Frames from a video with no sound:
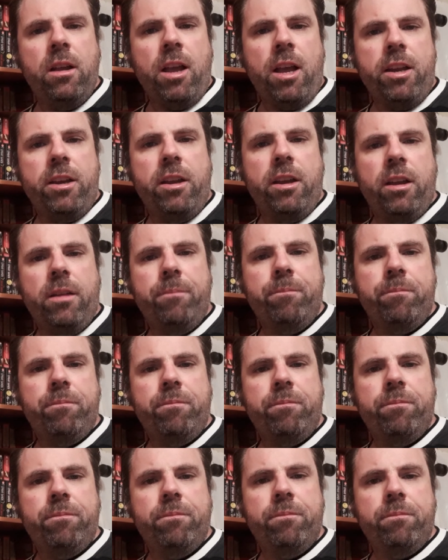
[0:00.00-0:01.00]
And yet,
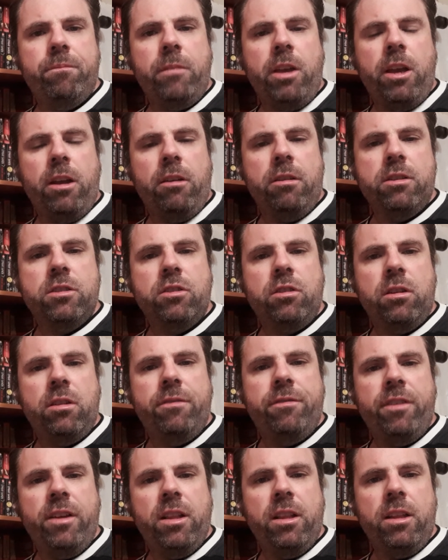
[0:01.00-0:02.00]
yeah, it's got a
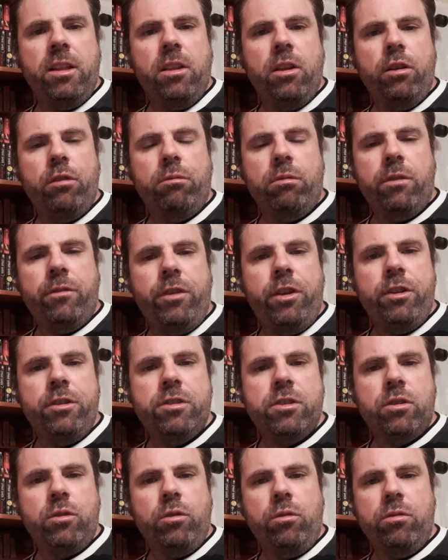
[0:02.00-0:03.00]
fairly low review
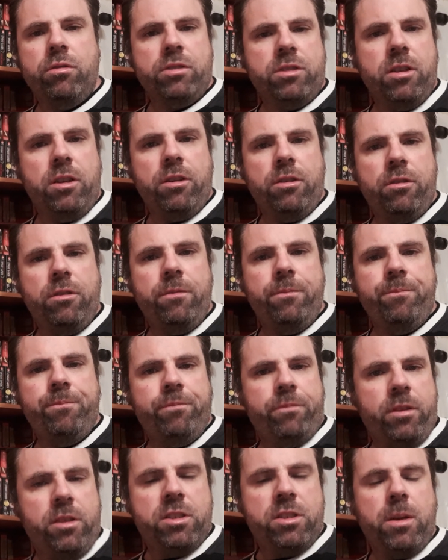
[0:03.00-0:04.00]
score. So,
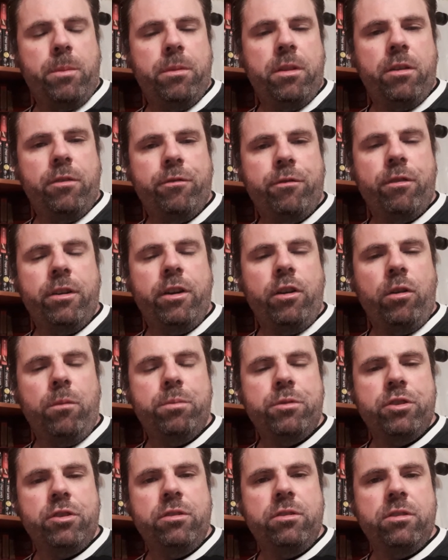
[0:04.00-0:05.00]
and some of the free
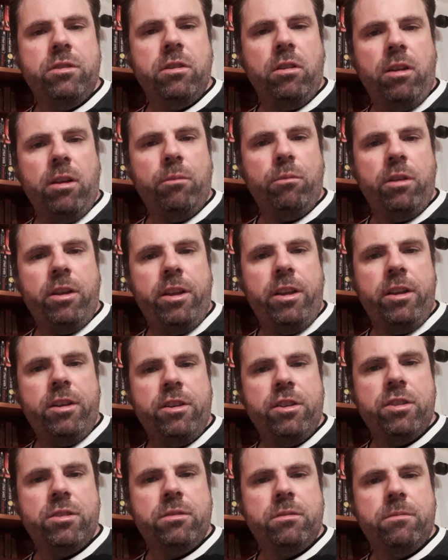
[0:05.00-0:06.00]
options, like where you
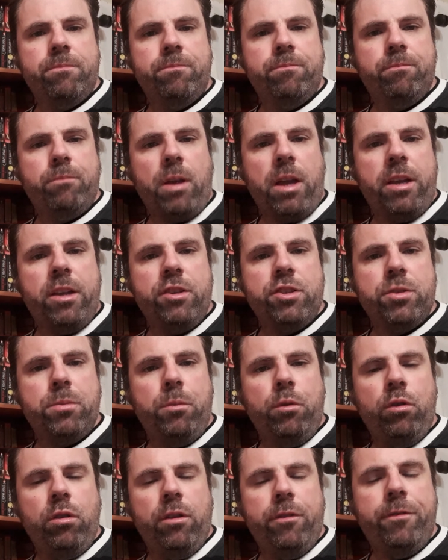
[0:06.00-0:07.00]
just pay a
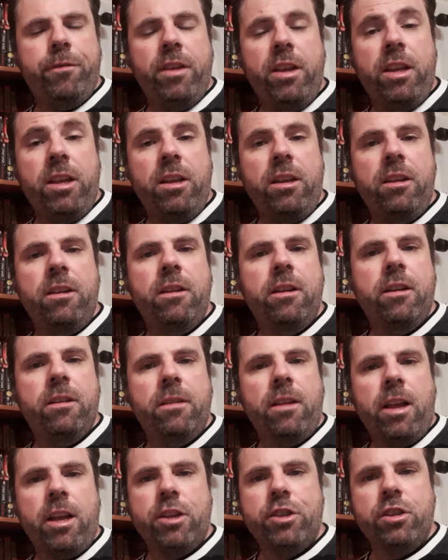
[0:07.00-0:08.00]
smaller fee,
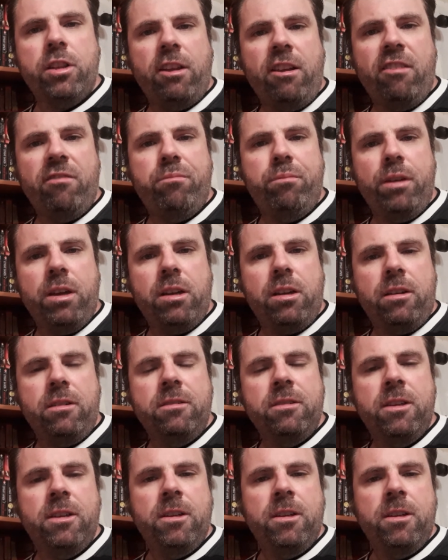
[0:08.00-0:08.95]
actually have better.